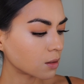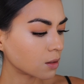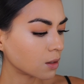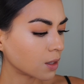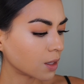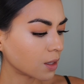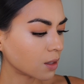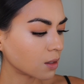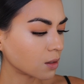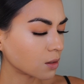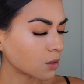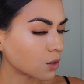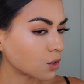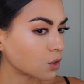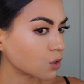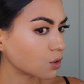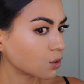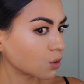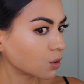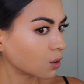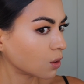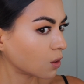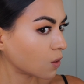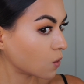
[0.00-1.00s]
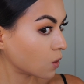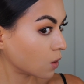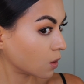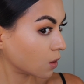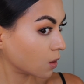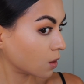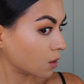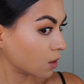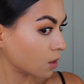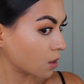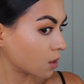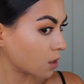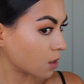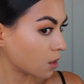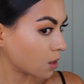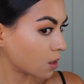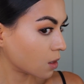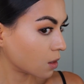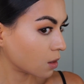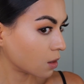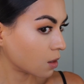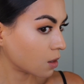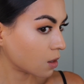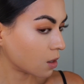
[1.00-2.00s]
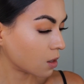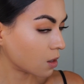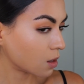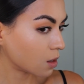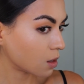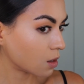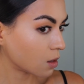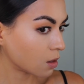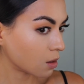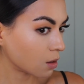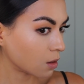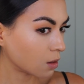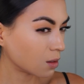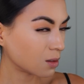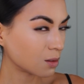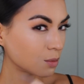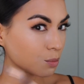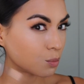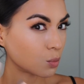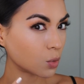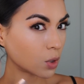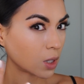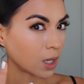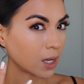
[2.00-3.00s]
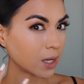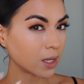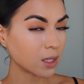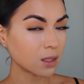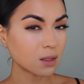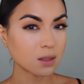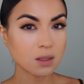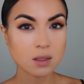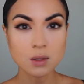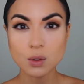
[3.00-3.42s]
Nothing too bright.